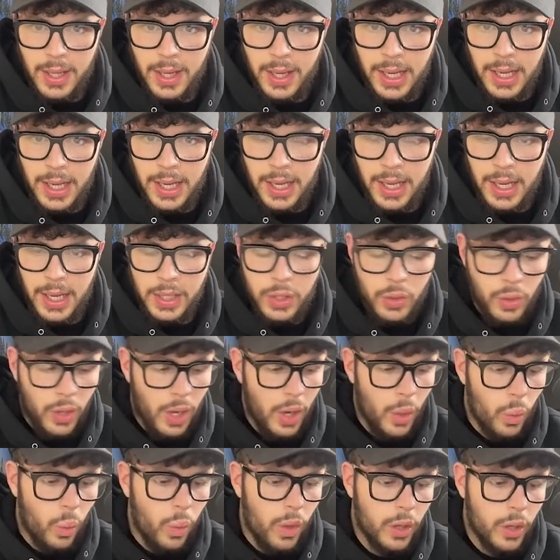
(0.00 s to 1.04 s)
You
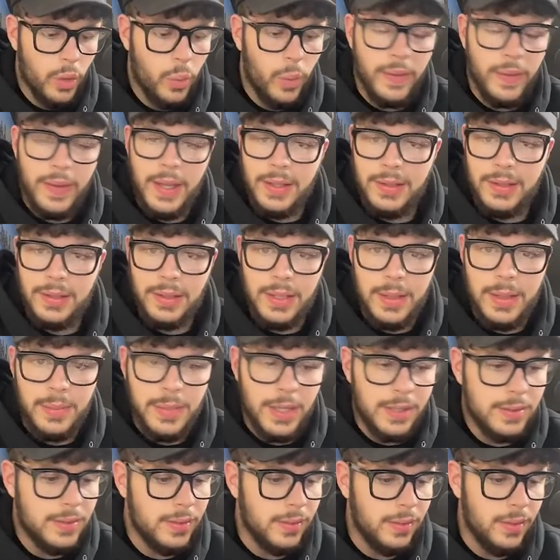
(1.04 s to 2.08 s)
gotta work when they sleep.
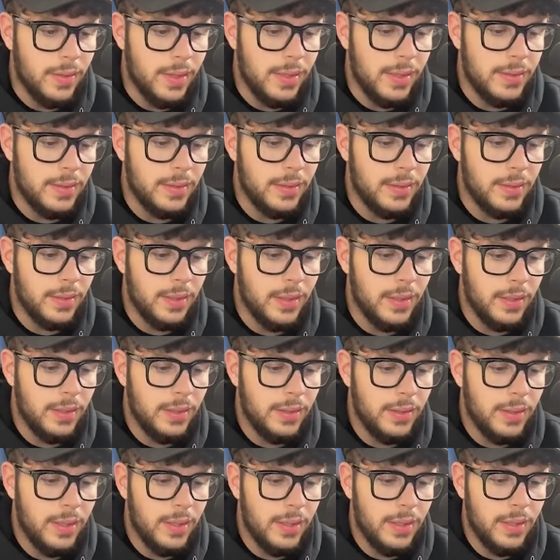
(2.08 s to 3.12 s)

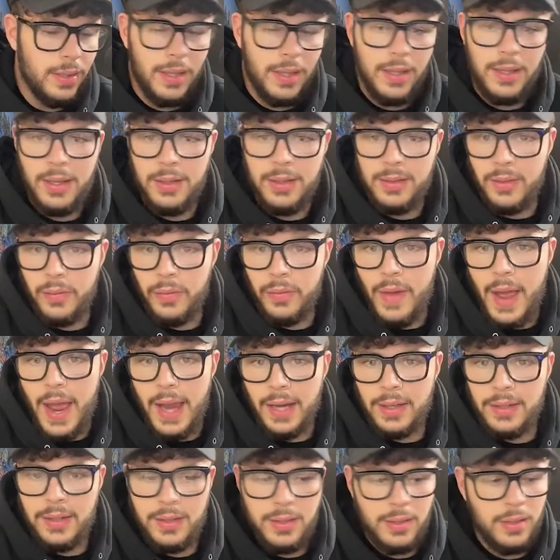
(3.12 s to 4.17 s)
That is a
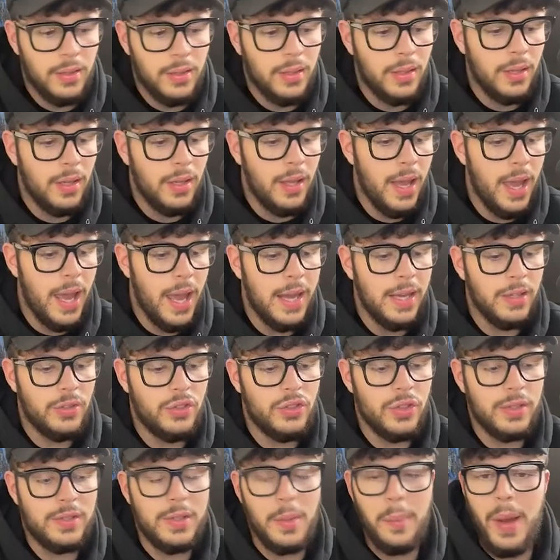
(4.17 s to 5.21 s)
fact. And it's
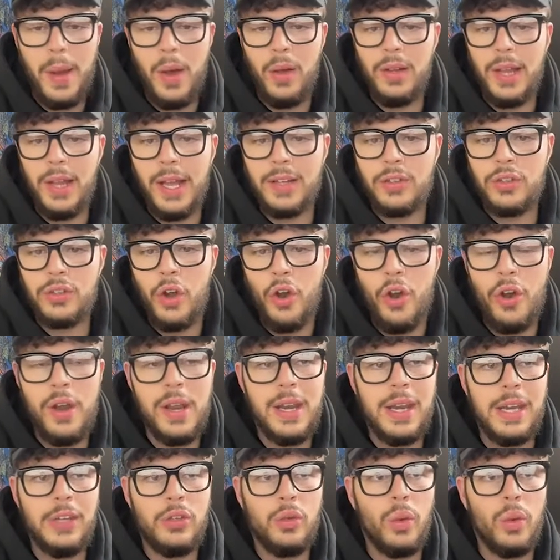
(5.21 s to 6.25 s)
just about, like, turn
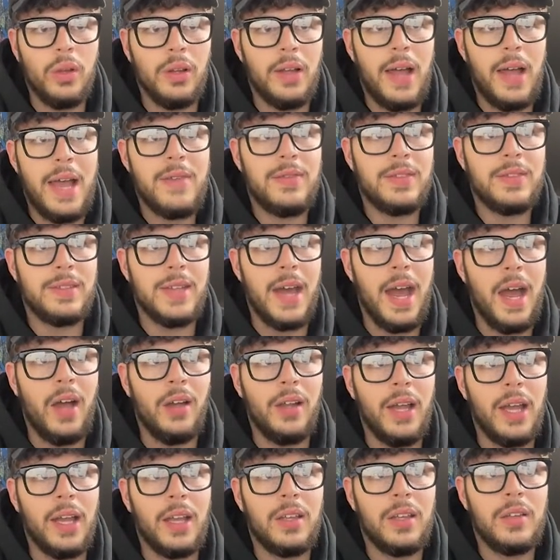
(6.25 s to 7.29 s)
it into a lifestyle.
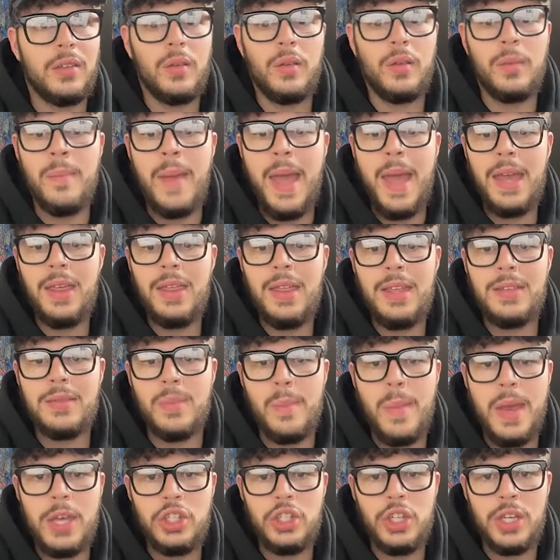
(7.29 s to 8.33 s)
Like, make this
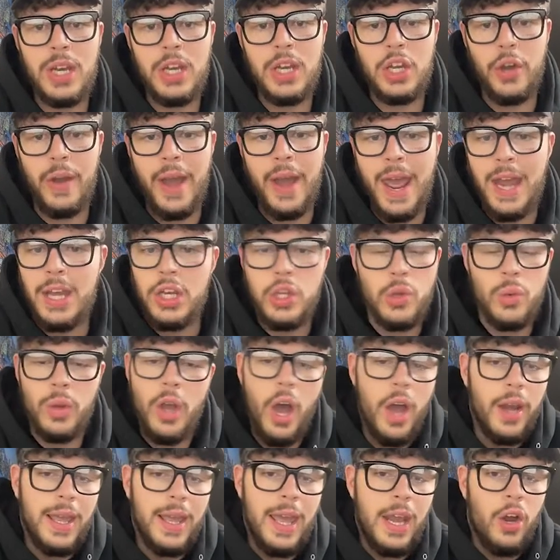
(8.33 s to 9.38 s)
mission in your head. You
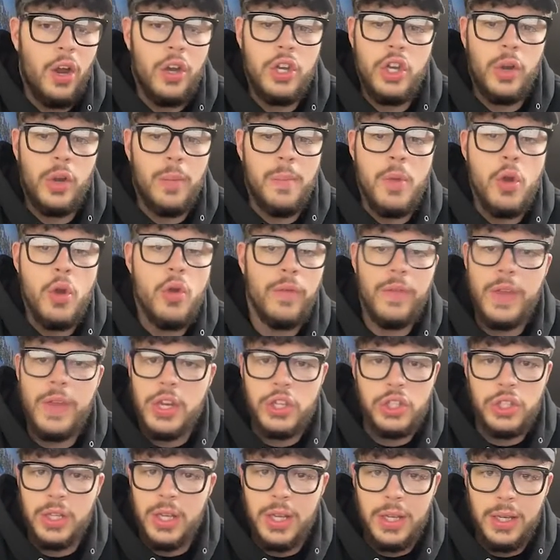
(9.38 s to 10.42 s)
gotta get on your movie
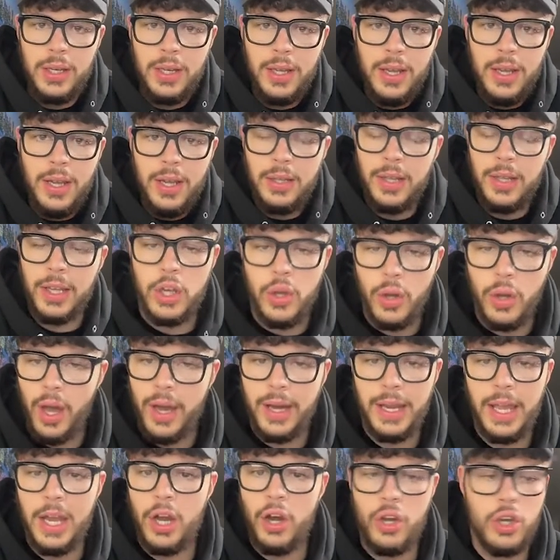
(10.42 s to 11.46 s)
shit. Like, you
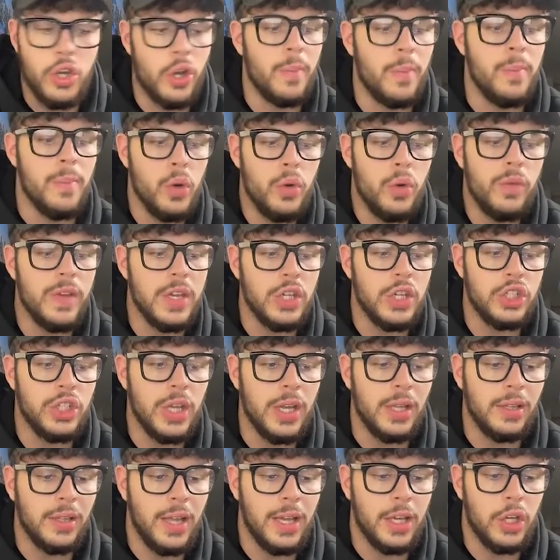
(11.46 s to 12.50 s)
gotta get on your movie
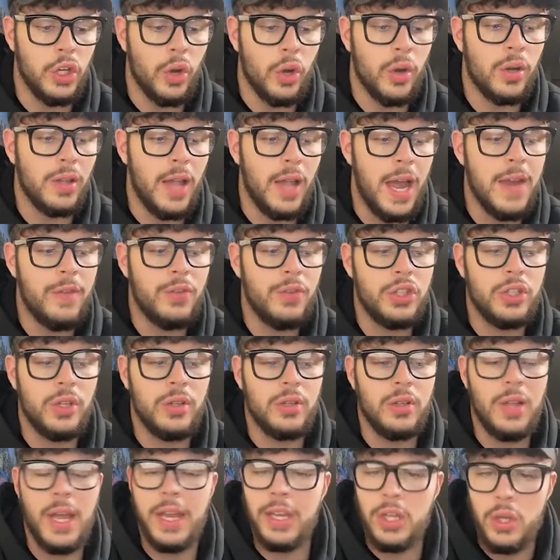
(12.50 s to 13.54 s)
shit. Like, your life
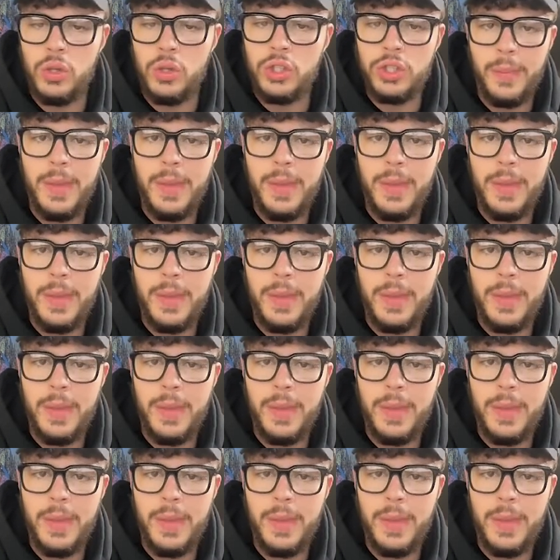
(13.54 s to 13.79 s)
should, like, you